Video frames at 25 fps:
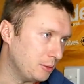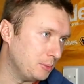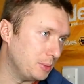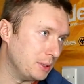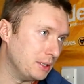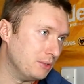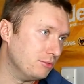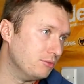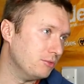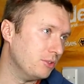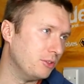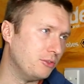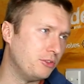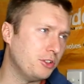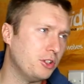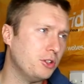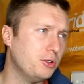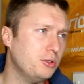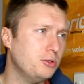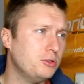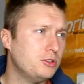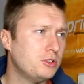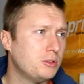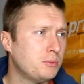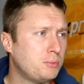there'll be
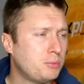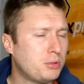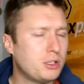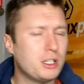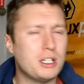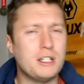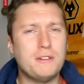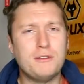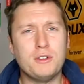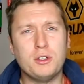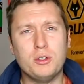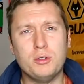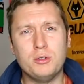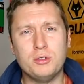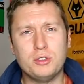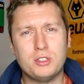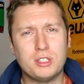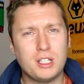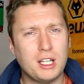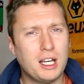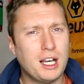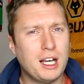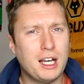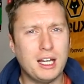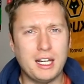reviews,
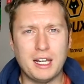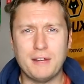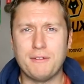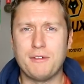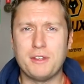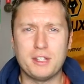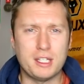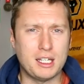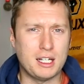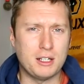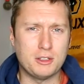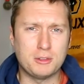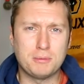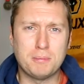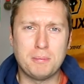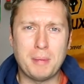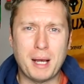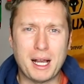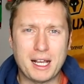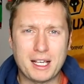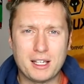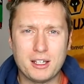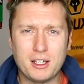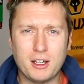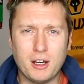previews, and everything else
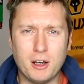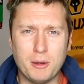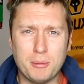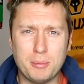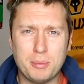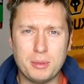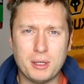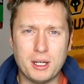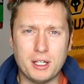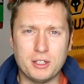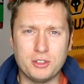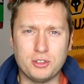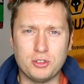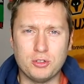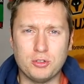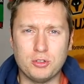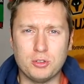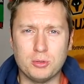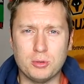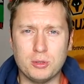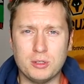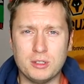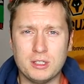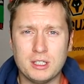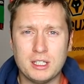back up as
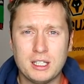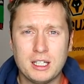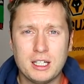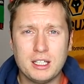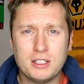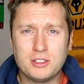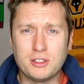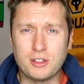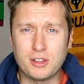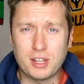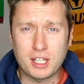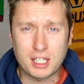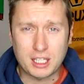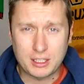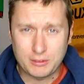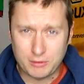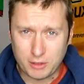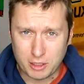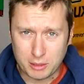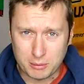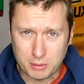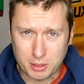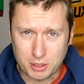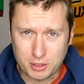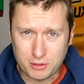usual. So thank
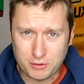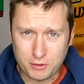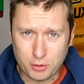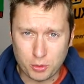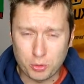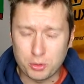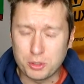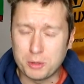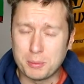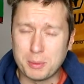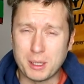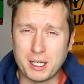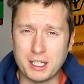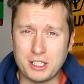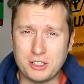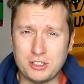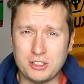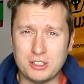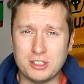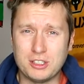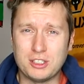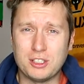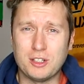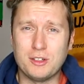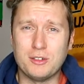you very much for all your
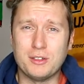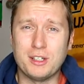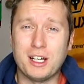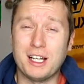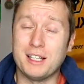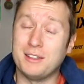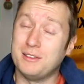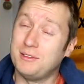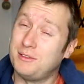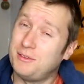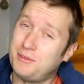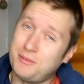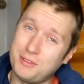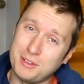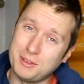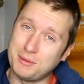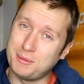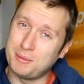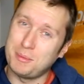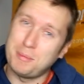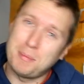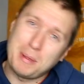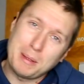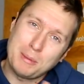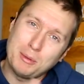patience, and
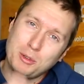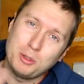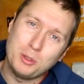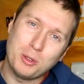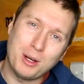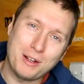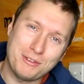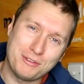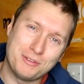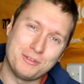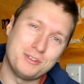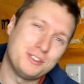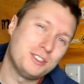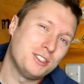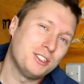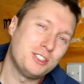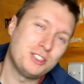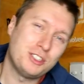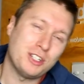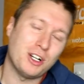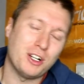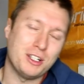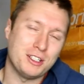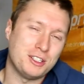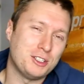for people who have
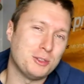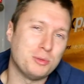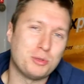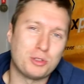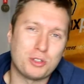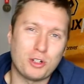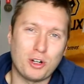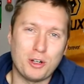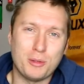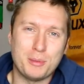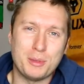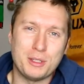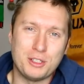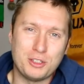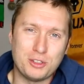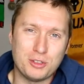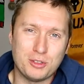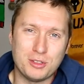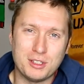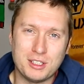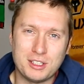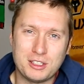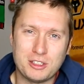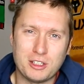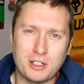started subscribing
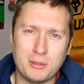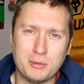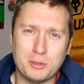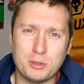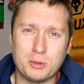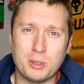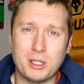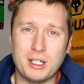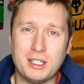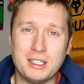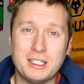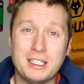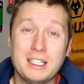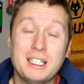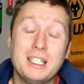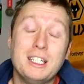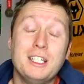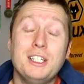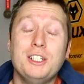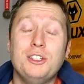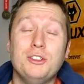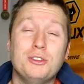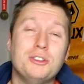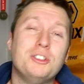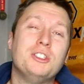during this time as well,
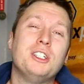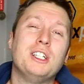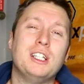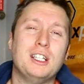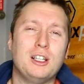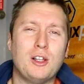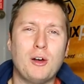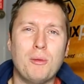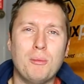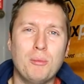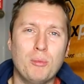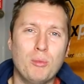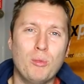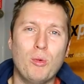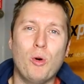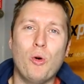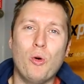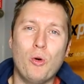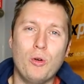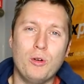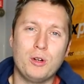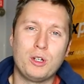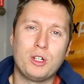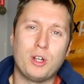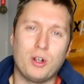you'll see a lot
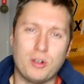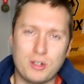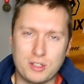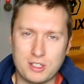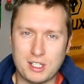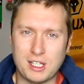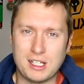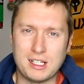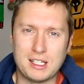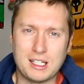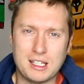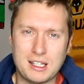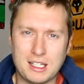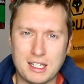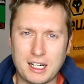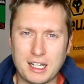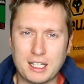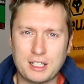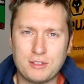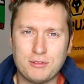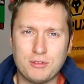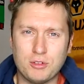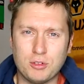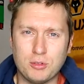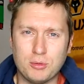more content in the
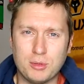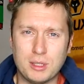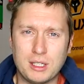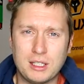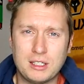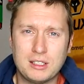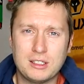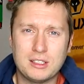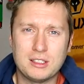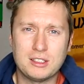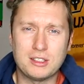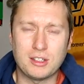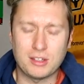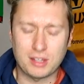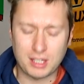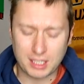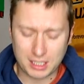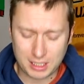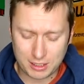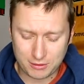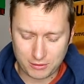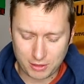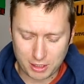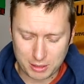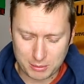next few weeks. So
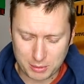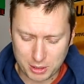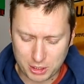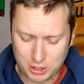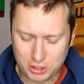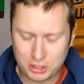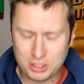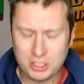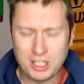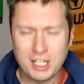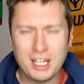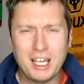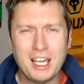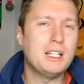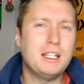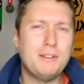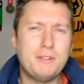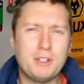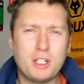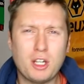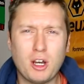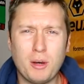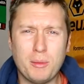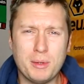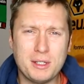thank you very much.
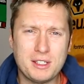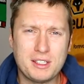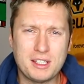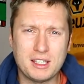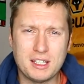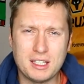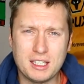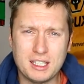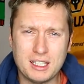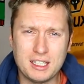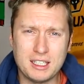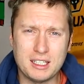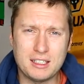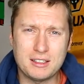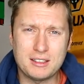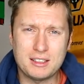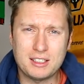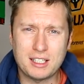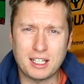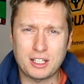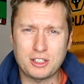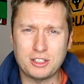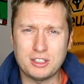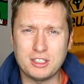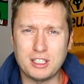Leave your comments in the
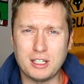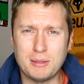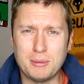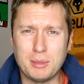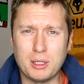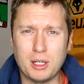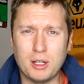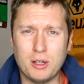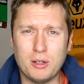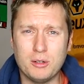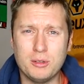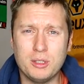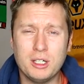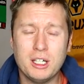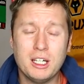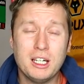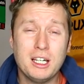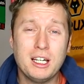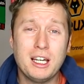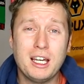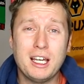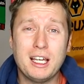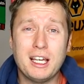section down below.